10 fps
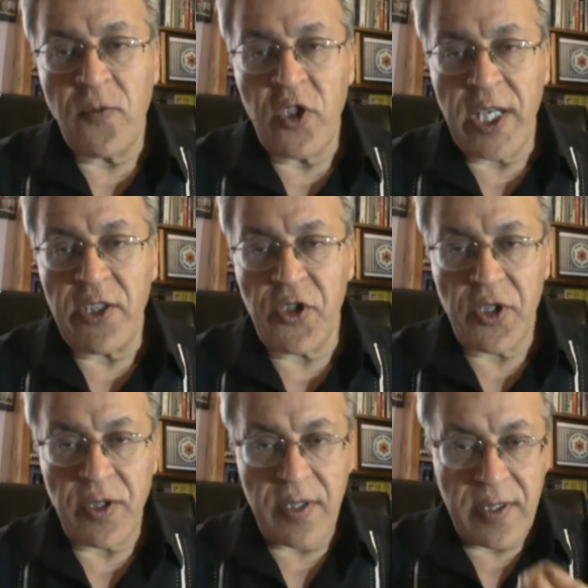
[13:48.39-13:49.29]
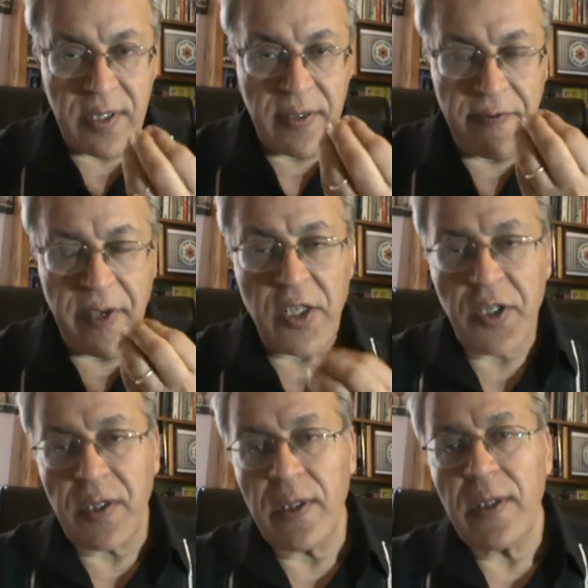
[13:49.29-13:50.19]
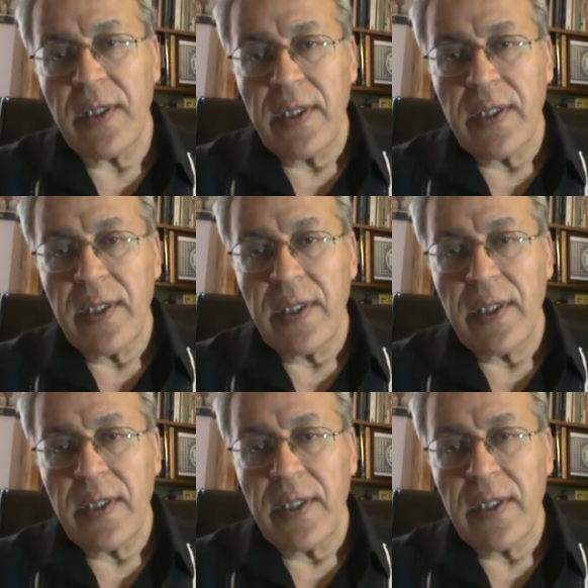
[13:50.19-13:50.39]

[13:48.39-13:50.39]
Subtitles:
gestures, facial